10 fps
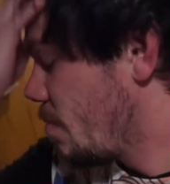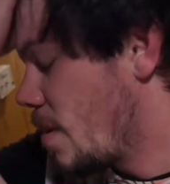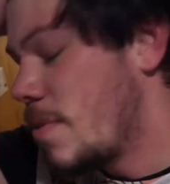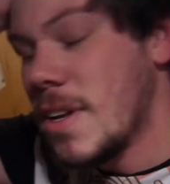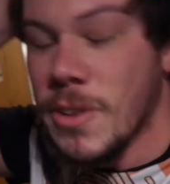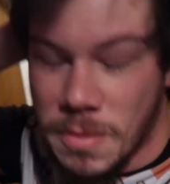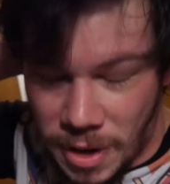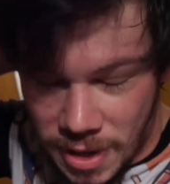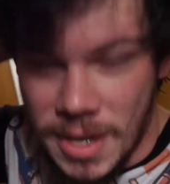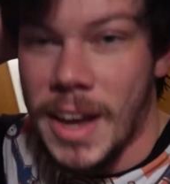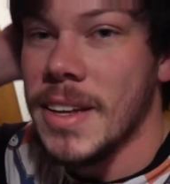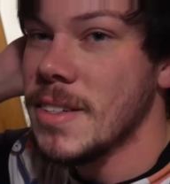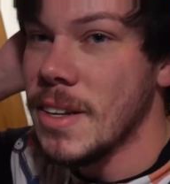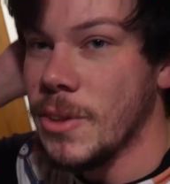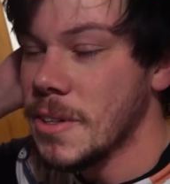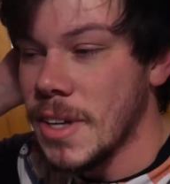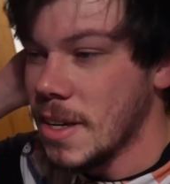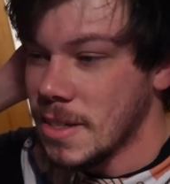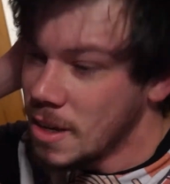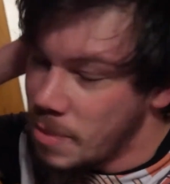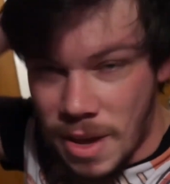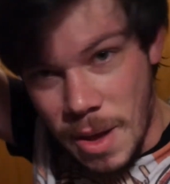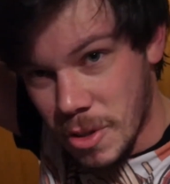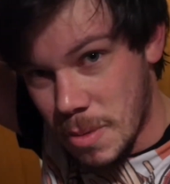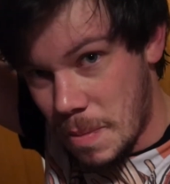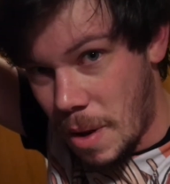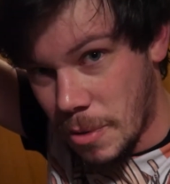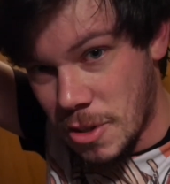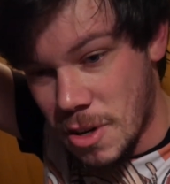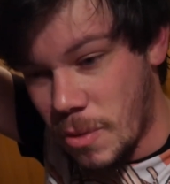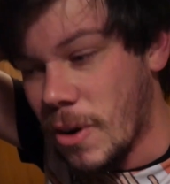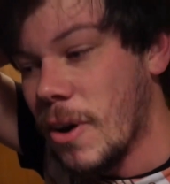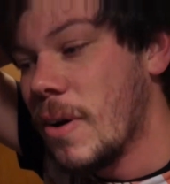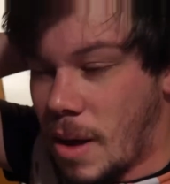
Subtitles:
My video is monetized. It looks like it's going to be able to be published tomorrow.